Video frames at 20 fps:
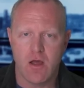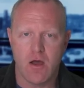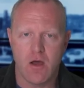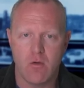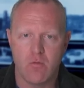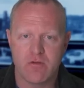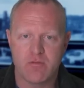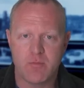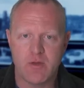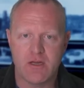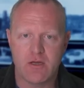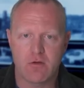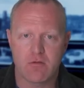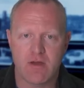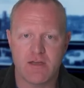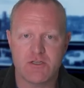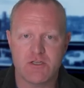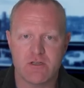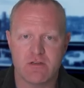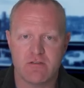always being
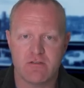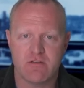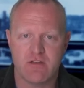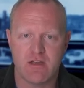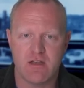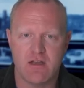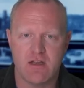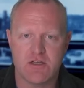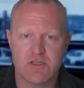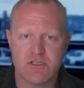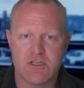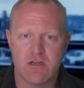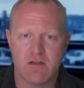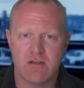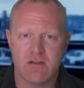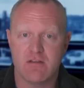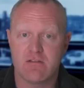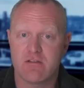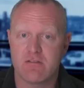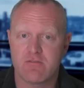gracious and
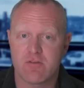sharing his